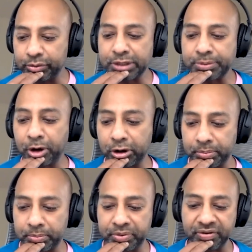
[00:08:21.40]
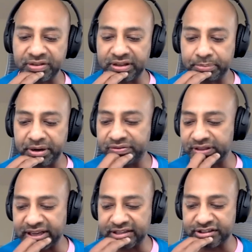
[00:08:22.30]
we spoke
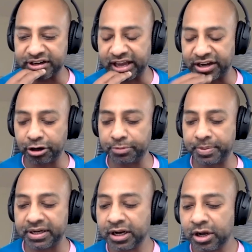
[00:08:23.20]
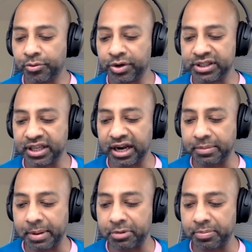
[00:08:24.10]
briefly yesterday, I know, but one thing I
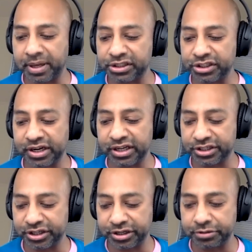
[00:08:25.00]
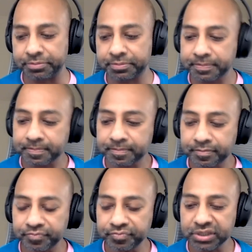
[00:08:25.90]
remember mentioning to you
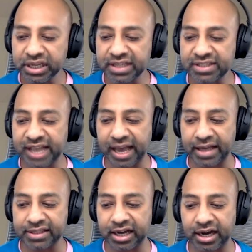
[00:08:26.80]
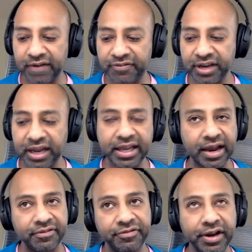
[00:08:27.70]
is that I feel like
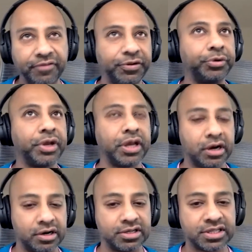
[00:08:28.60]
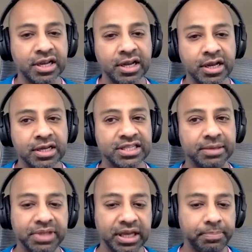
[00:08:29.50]
every few years
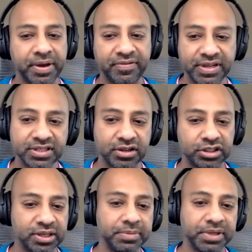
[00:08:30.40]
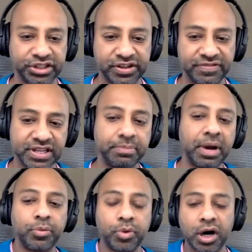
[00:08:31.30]
something pivots or something shifts in
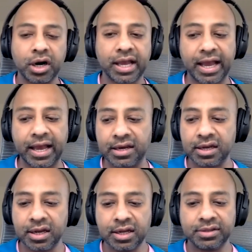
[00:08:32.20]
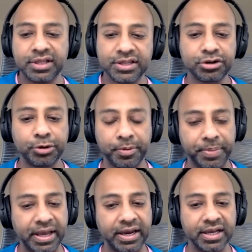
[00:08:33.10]
my work, and this group
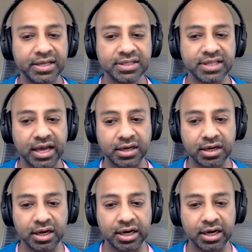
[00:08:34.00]
of paintings that,